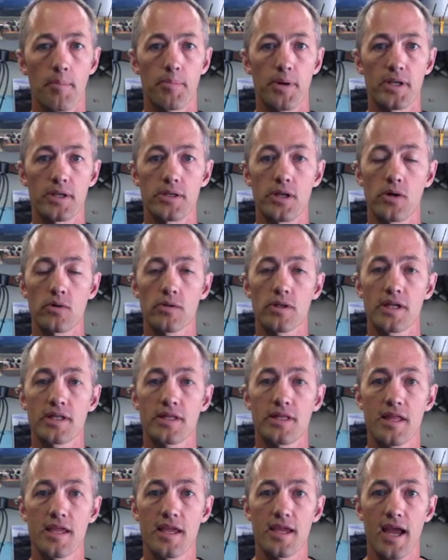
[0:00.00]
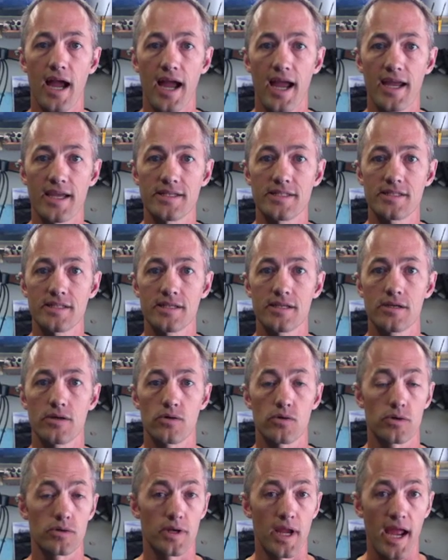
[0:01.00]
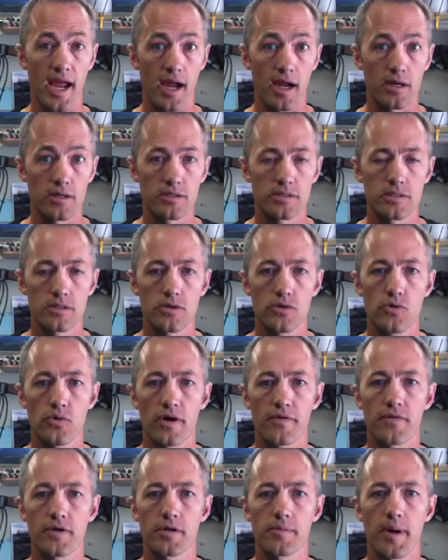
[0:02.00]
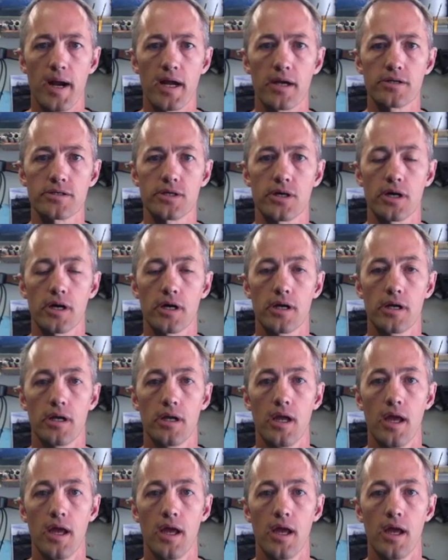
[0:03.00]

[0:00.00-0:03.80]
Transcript: but don't let the guys or gals, whoever your buyers are,